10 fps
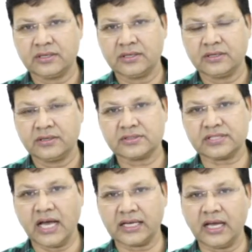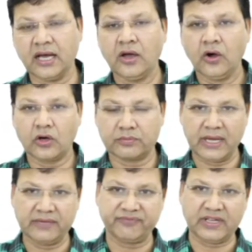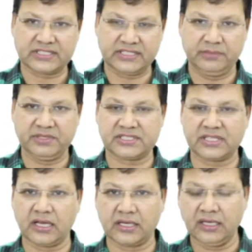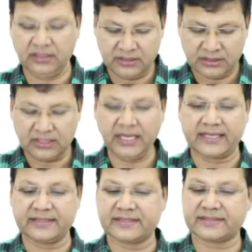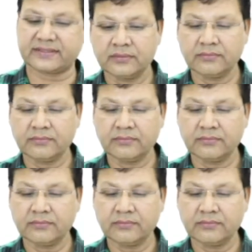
Sarah or my first name is Sarah, like this.